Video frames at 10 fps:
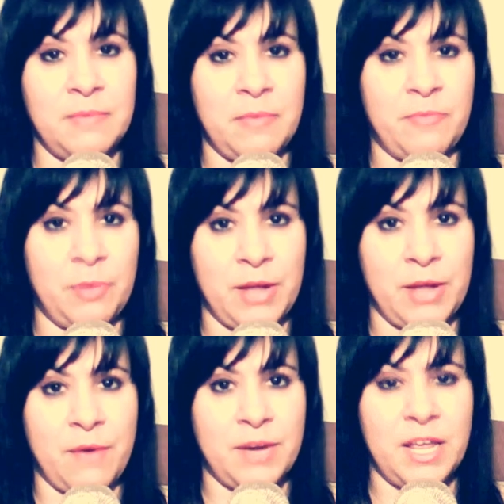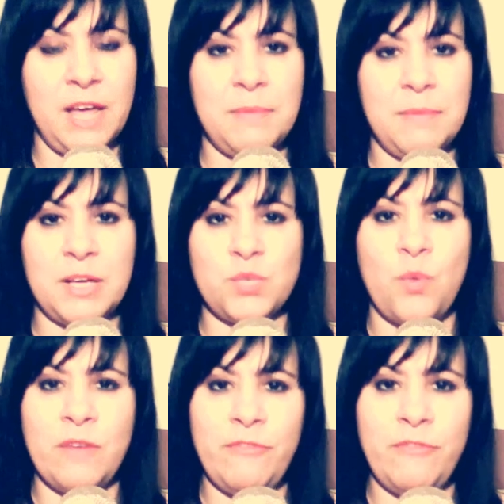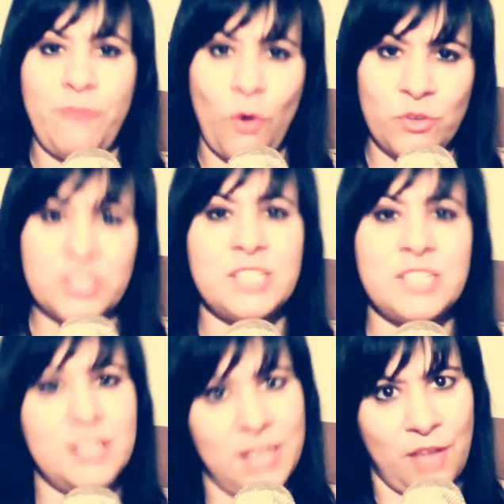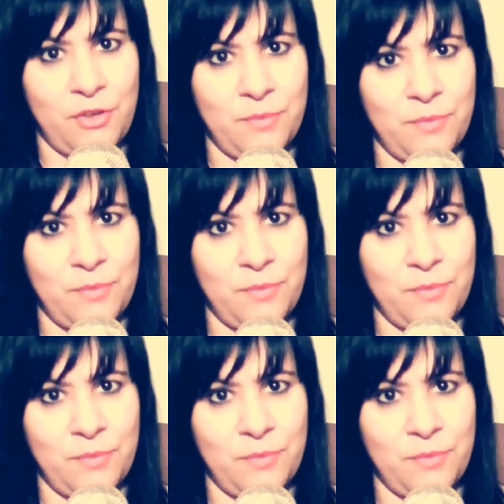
of polarity, because one falls into the other.